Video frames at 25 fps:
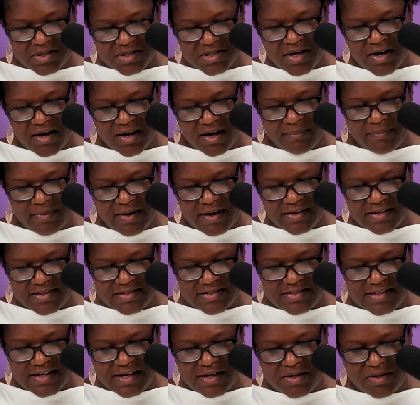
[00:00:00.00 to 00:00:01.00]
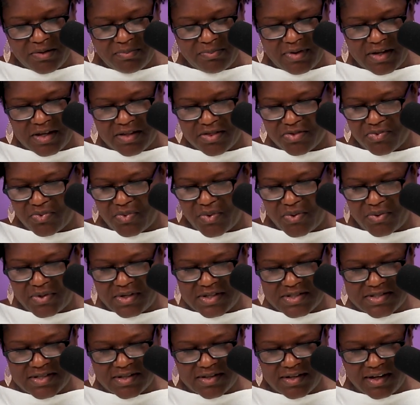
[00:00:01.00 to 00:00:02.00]
to talk about is Daniel being thrown
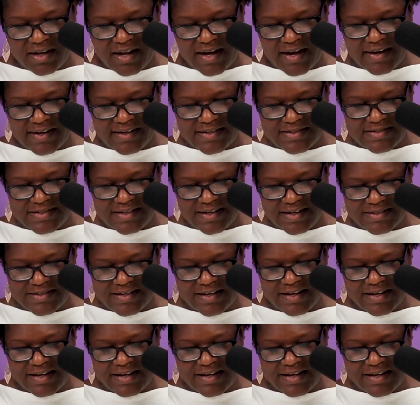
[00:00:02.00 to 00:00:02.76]
into the lion's den.